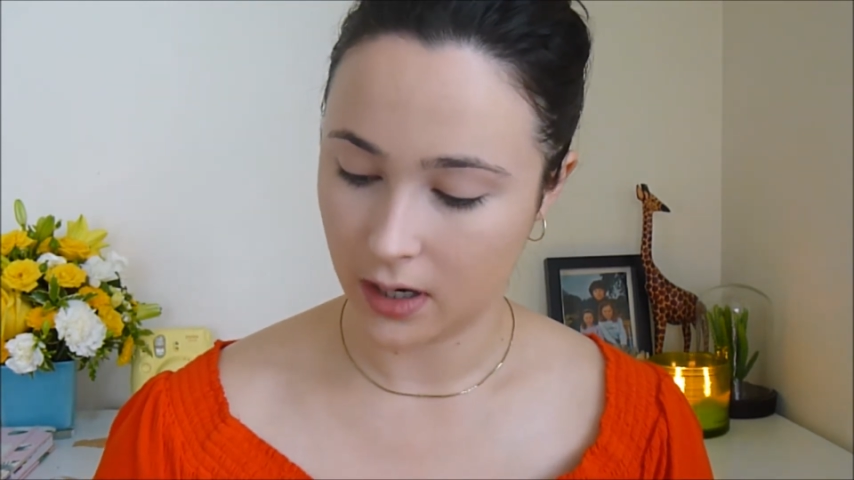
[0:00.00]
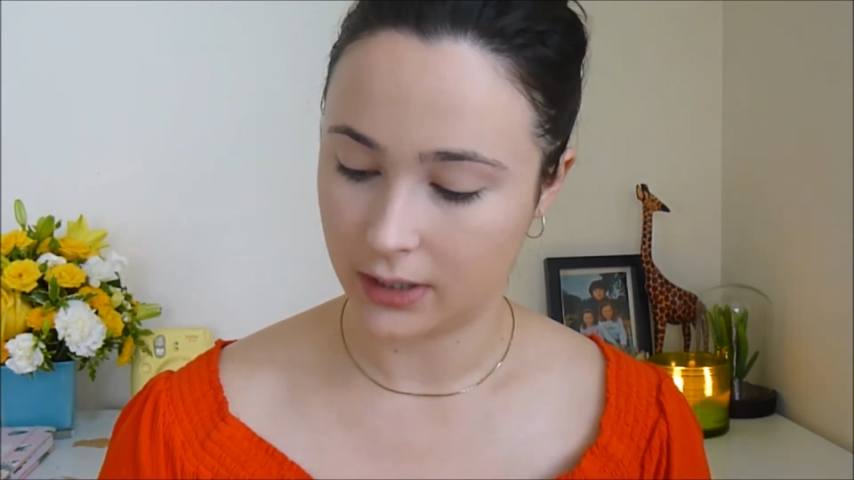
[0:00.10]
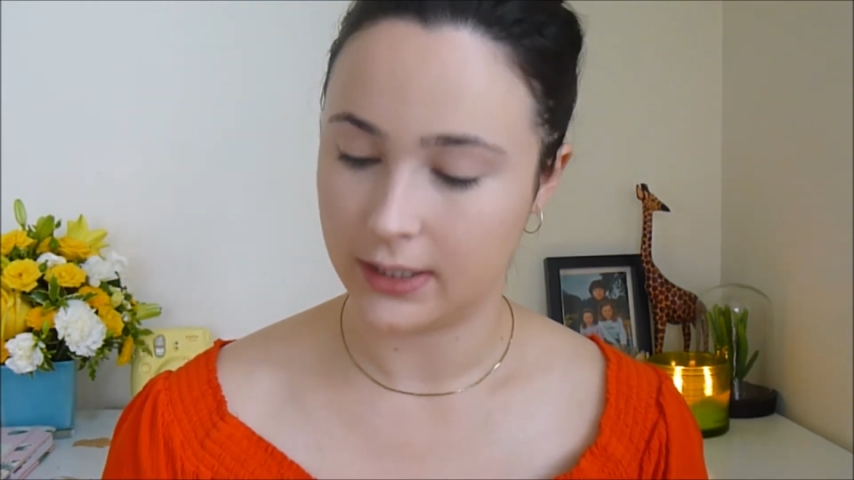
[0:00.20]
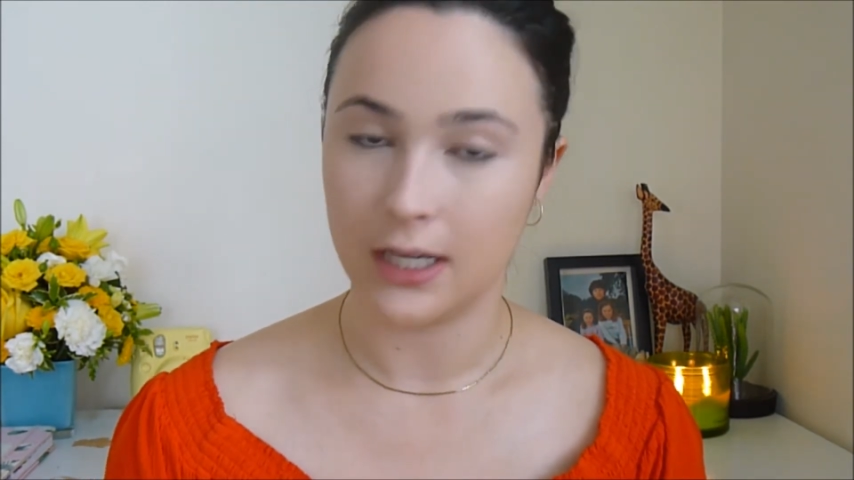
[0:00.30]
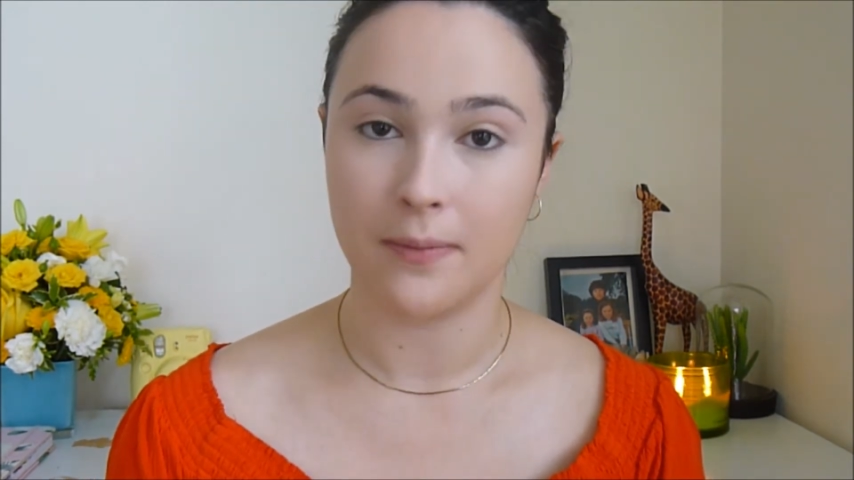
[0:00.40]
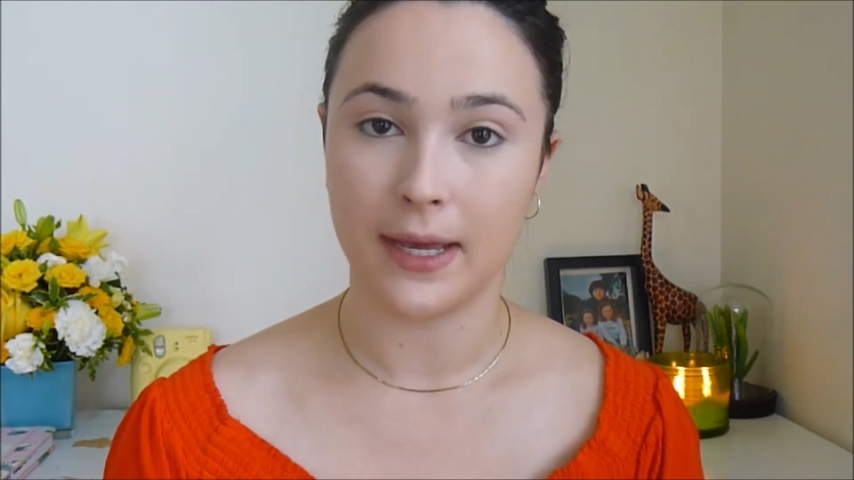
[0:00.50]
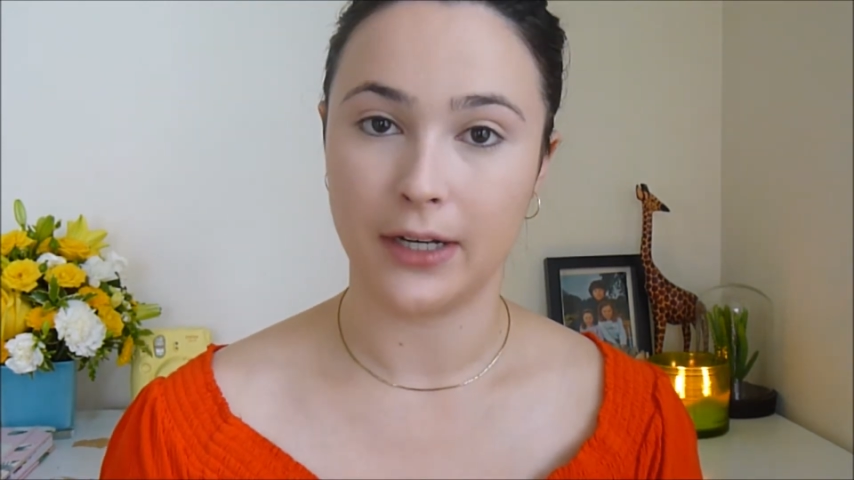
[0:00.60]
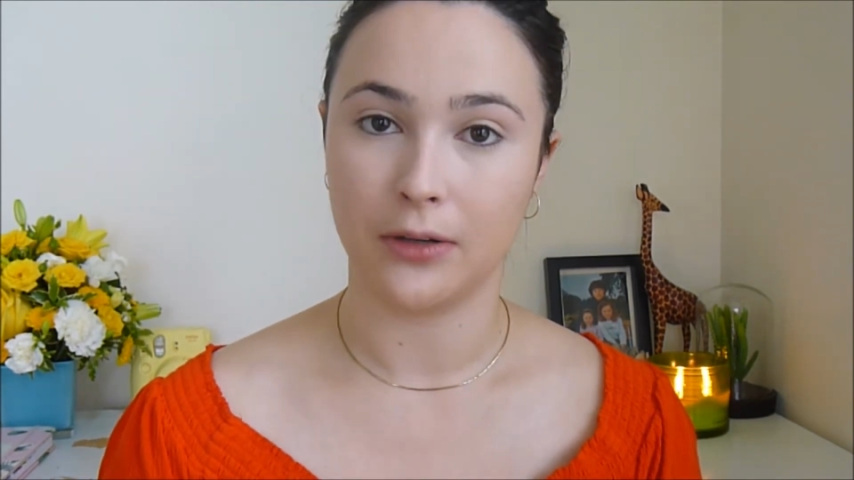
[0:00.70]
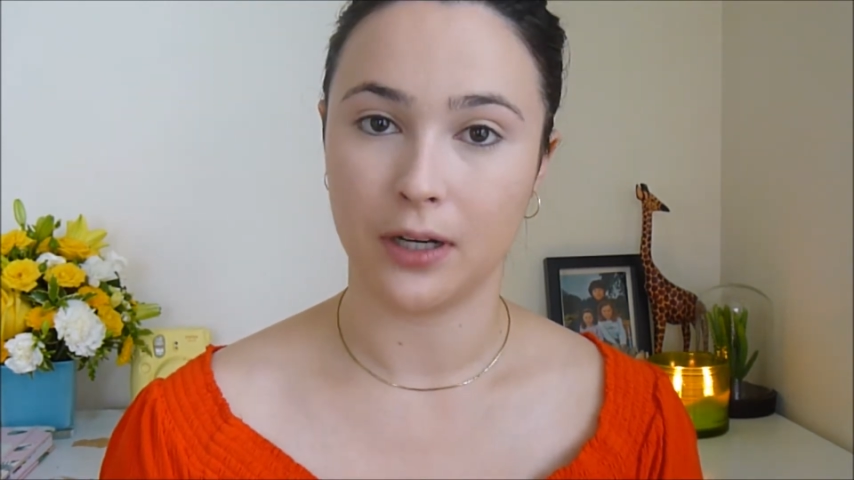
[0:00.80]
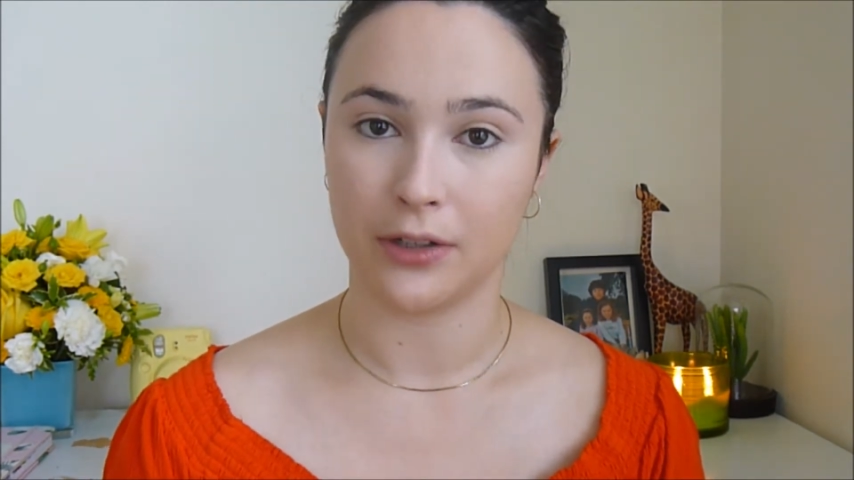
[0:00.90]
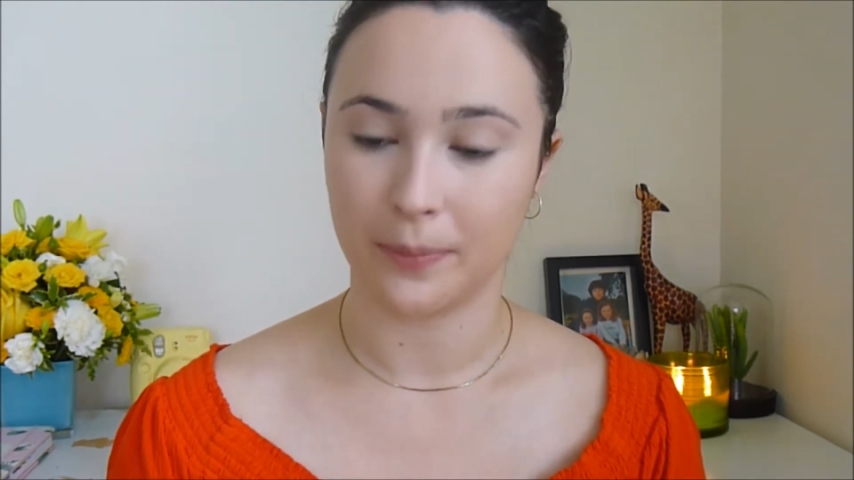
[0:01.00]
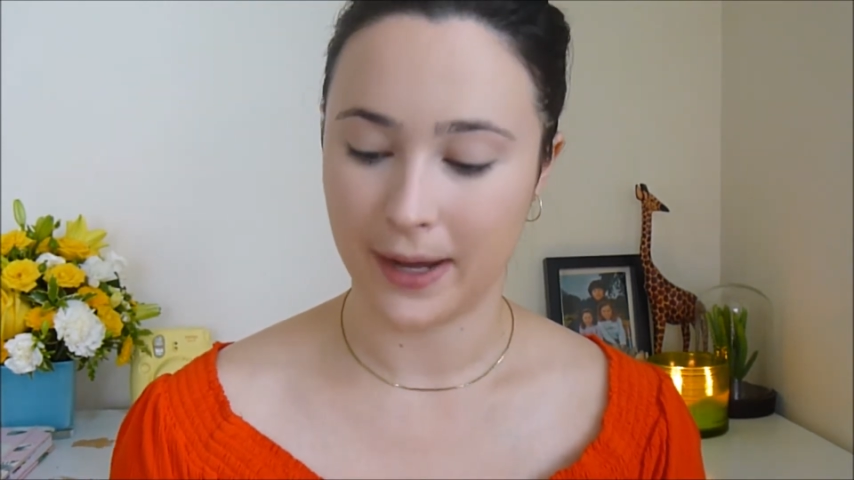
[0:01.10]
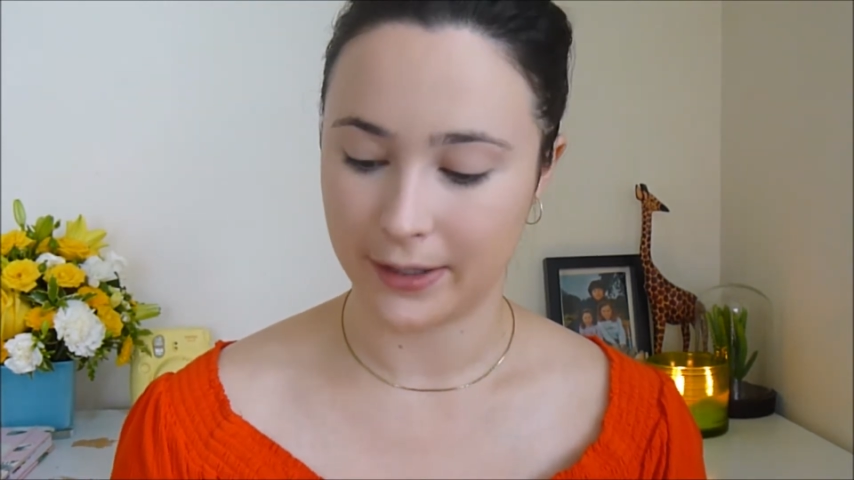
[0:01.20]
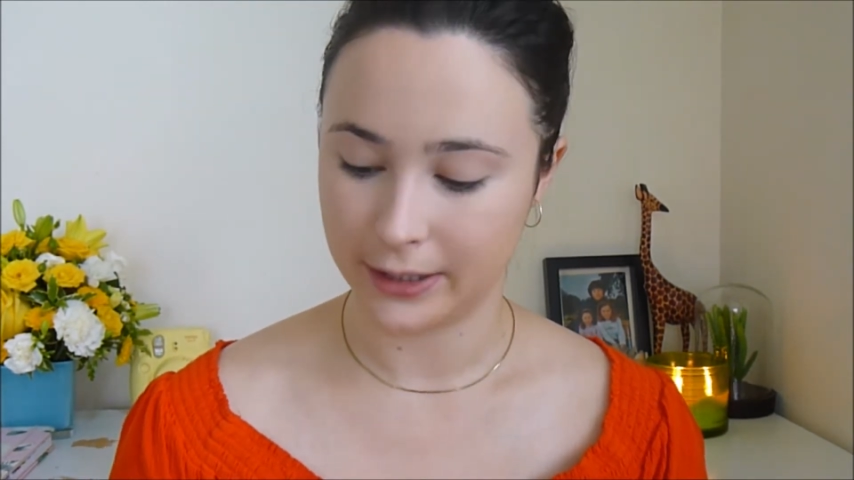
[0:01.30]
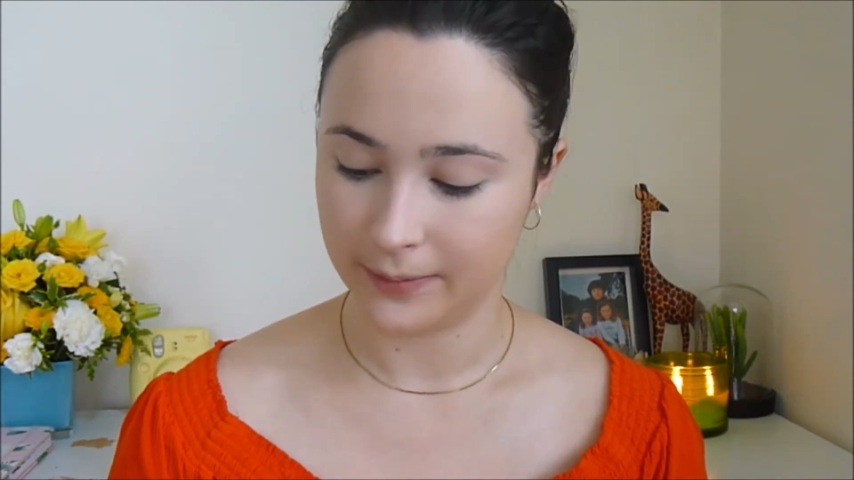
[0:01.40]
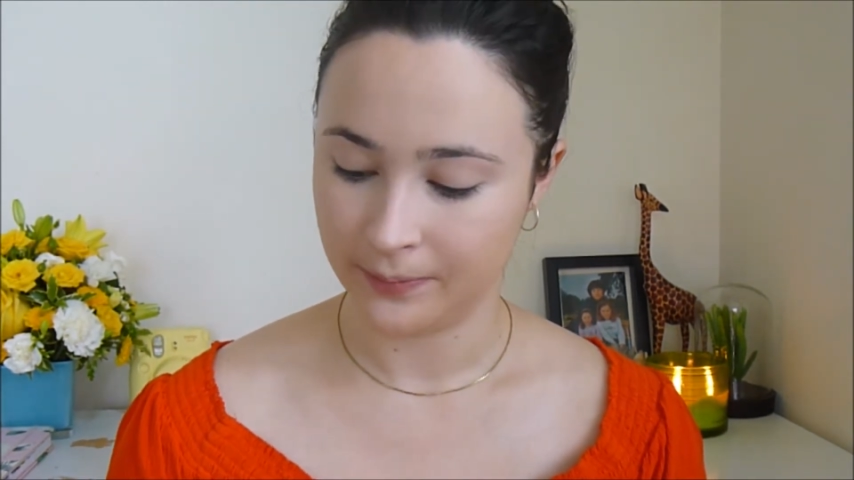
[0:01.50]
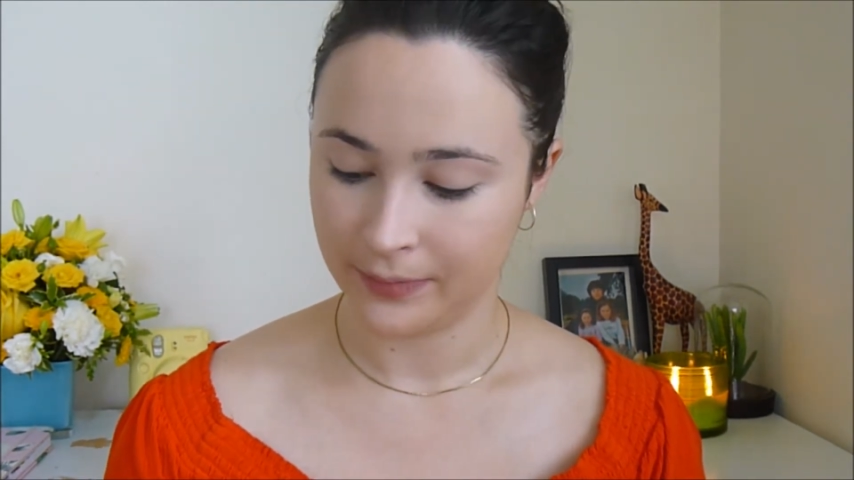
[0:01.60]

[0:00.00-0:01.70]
RCMA no color powder.